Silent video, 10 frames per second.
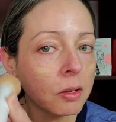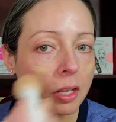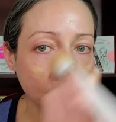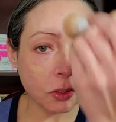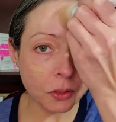
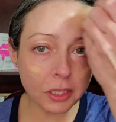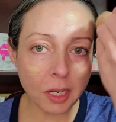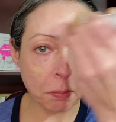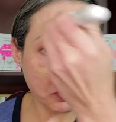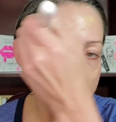I do a
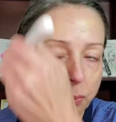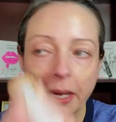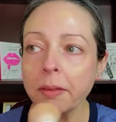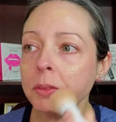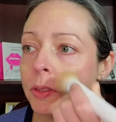couple
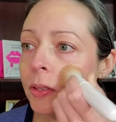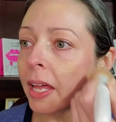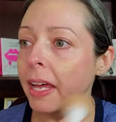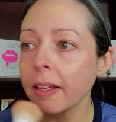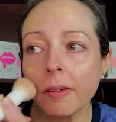swipes so
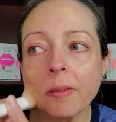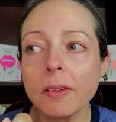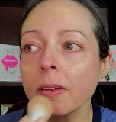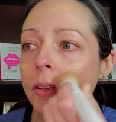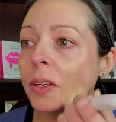that
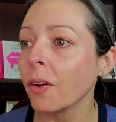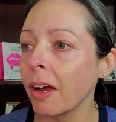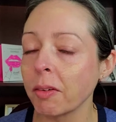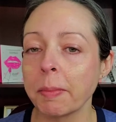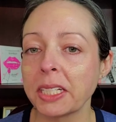you don't
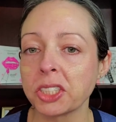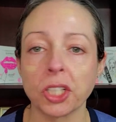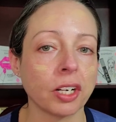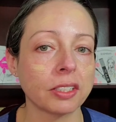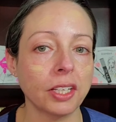have a big
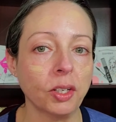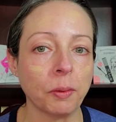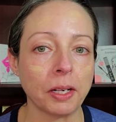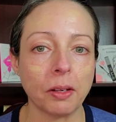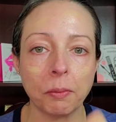chunk that you're
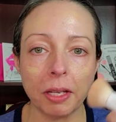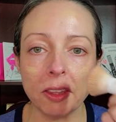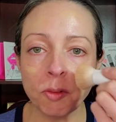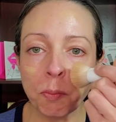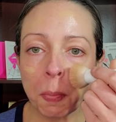working with.
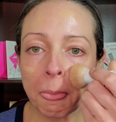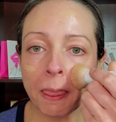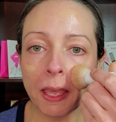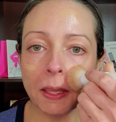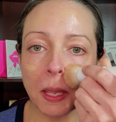
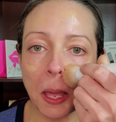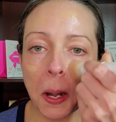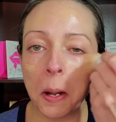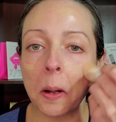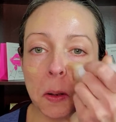And
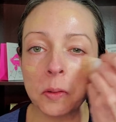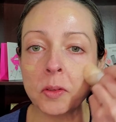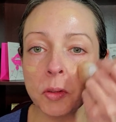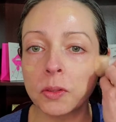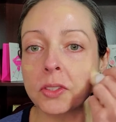then just
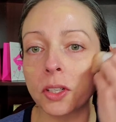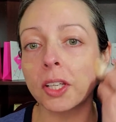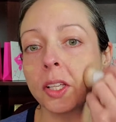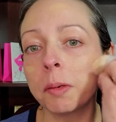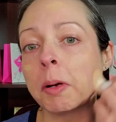do the
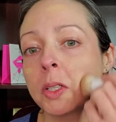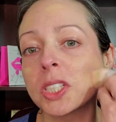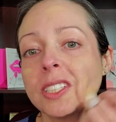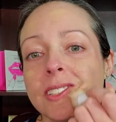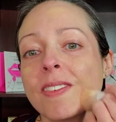circular
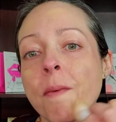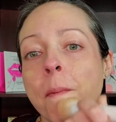motions.